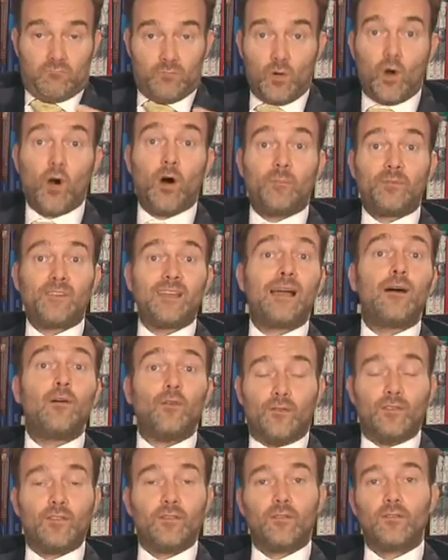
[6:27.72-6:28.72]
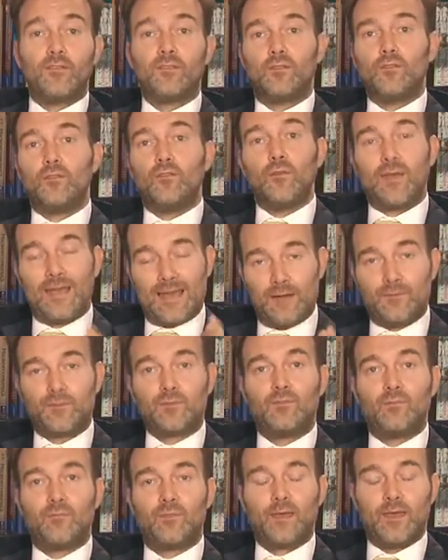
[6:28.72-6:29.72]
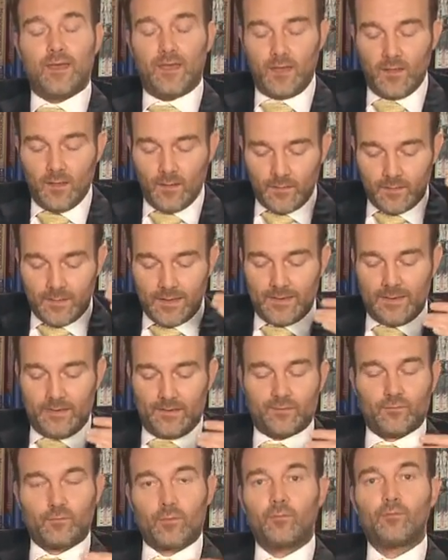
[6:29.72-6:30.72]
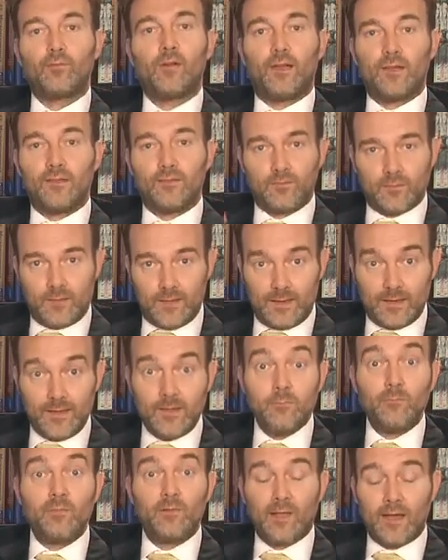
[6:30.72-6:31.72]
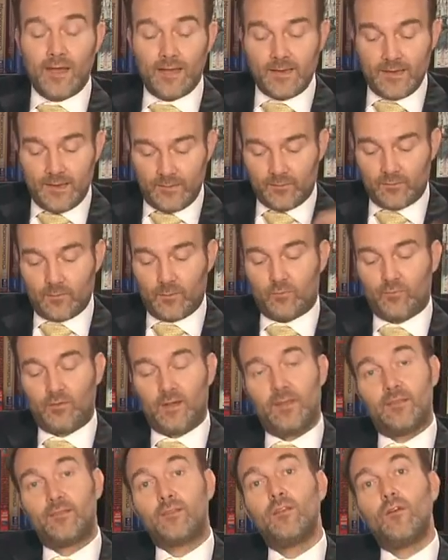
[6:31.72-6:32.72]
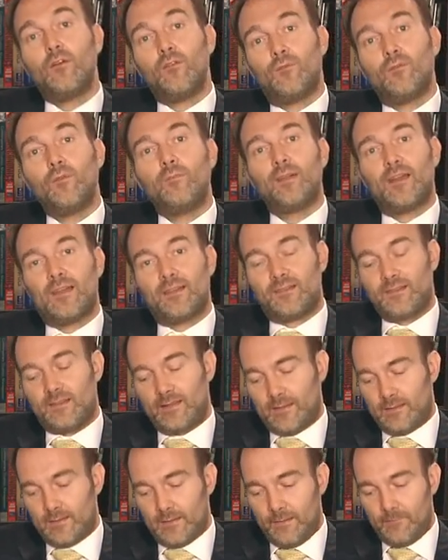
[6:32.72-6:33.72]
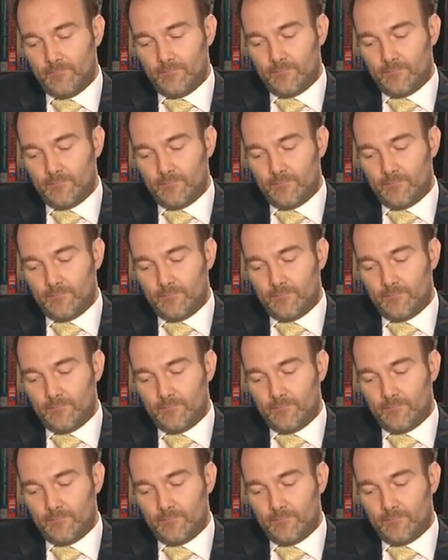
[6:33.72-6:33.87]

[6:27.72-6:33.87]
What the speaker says: opt out. So you have to pay that extra price or that implied extra price for baggage handling.